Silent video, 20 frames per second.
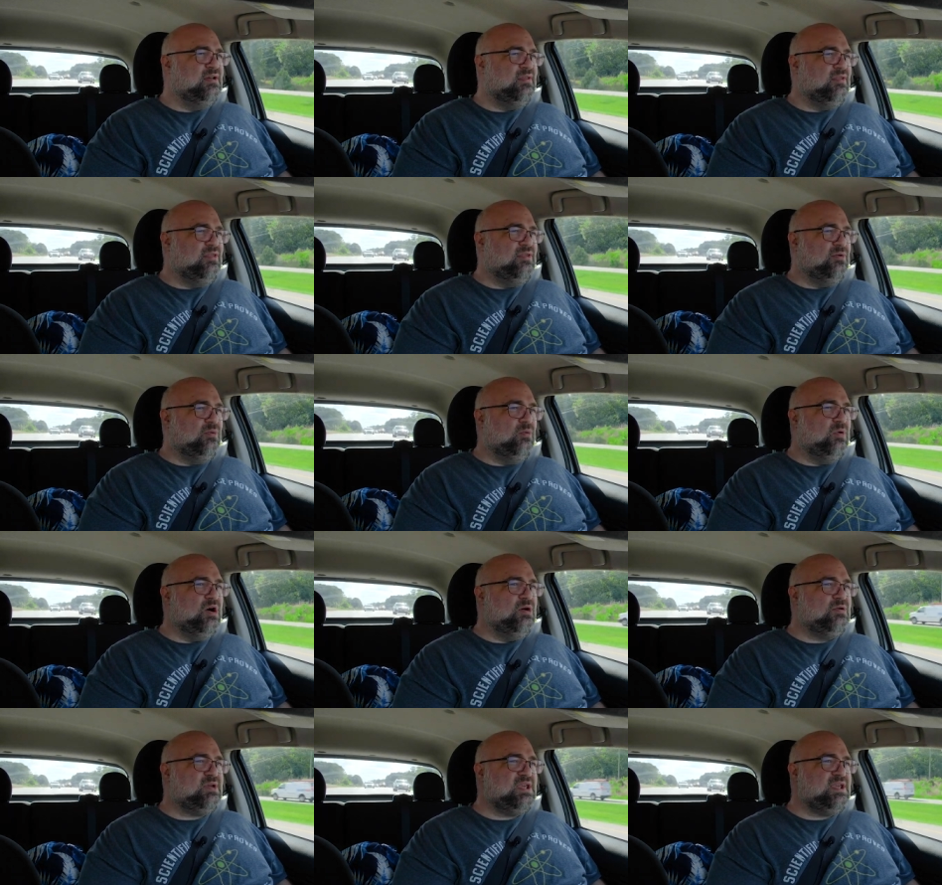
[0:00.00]
the
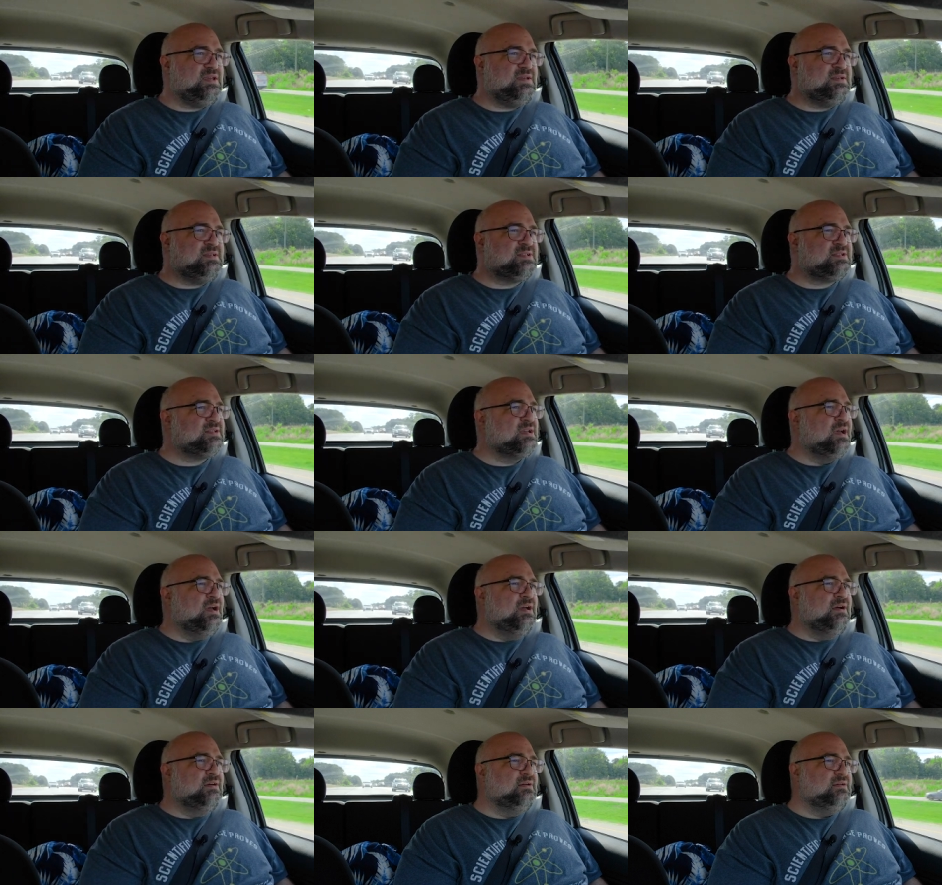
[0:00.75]
wokies,
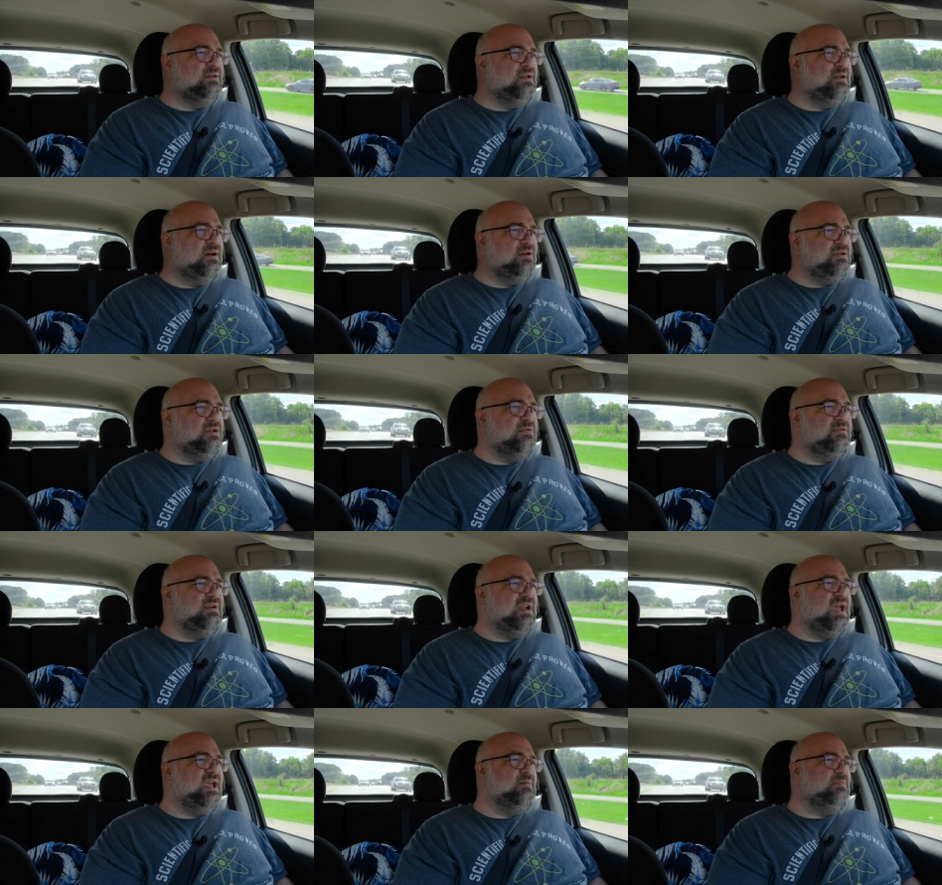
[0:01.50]
you know, you
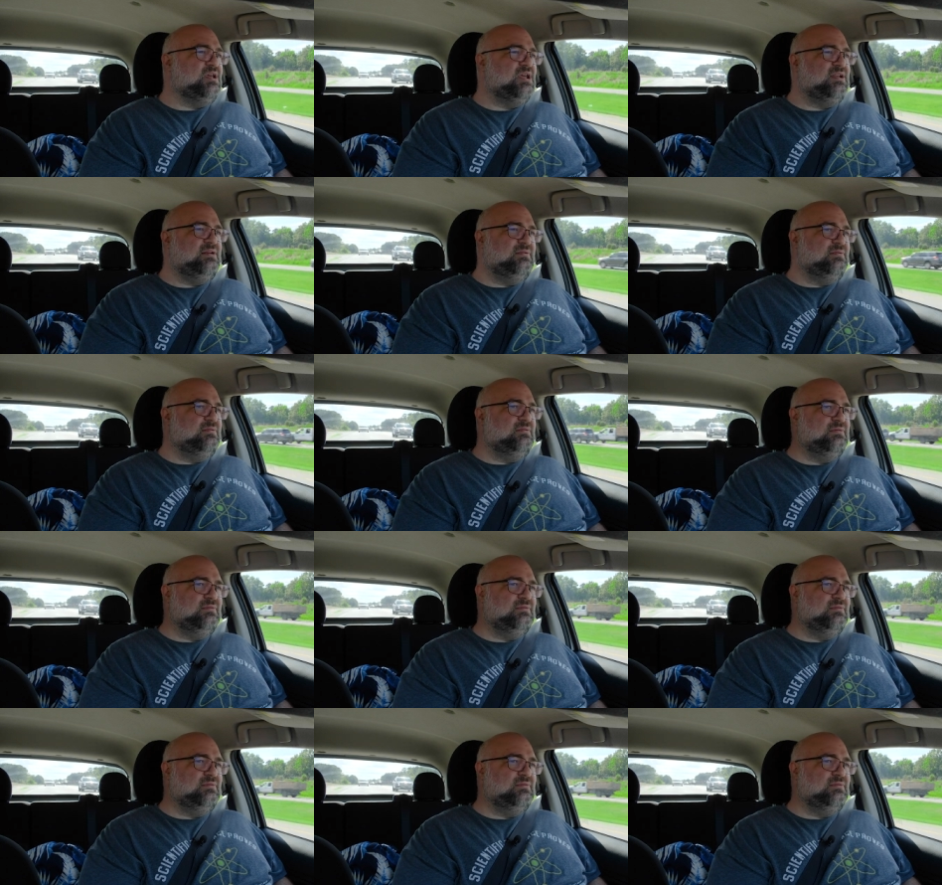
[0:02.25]
name it.